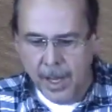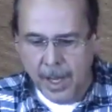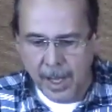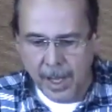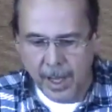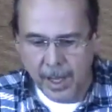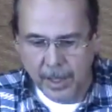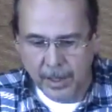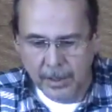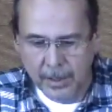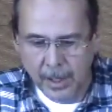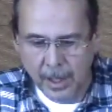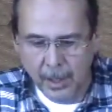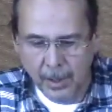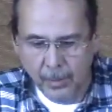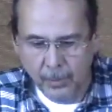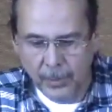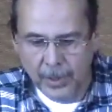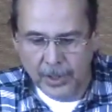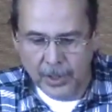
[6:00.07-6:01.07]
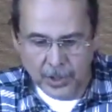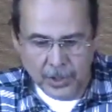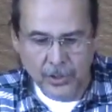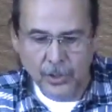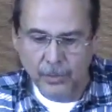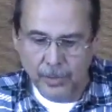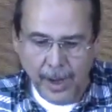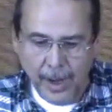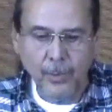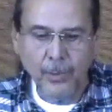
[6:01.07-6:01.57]
And uh, we just,
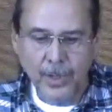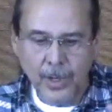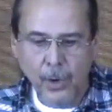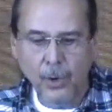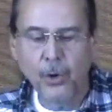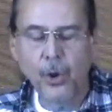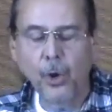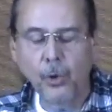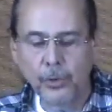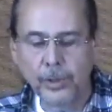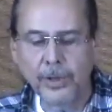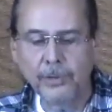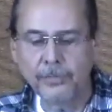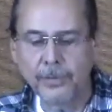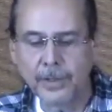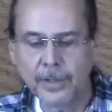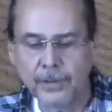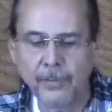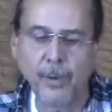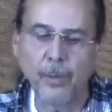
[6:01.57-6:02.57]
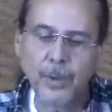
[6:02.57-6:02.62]
you're right, we don't hold their feet to the fire.